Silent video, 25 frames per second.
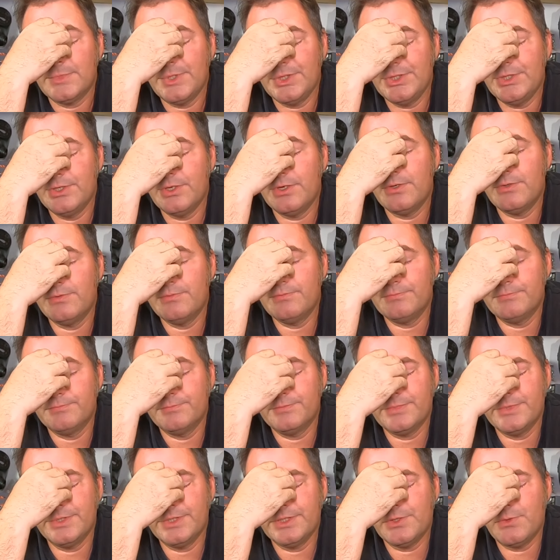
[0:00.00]
You know,
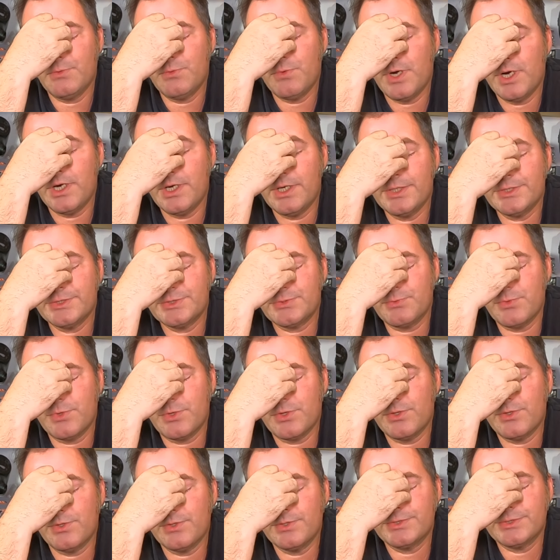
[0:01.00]
in the wise
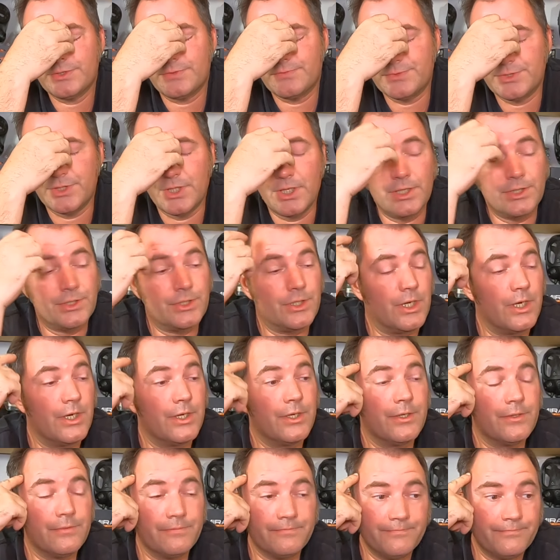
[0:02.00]
words of John
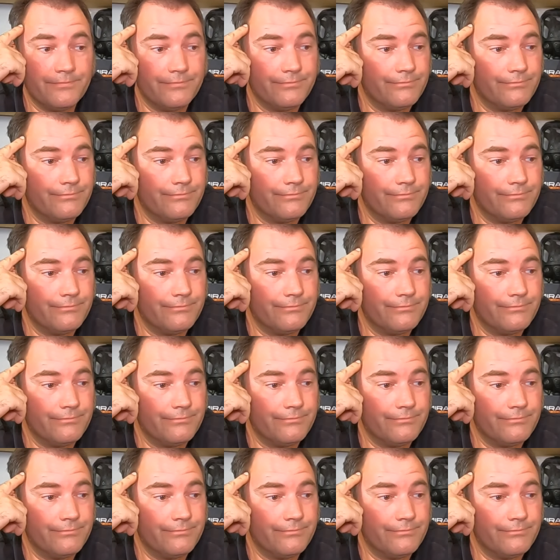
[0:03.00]
Connor,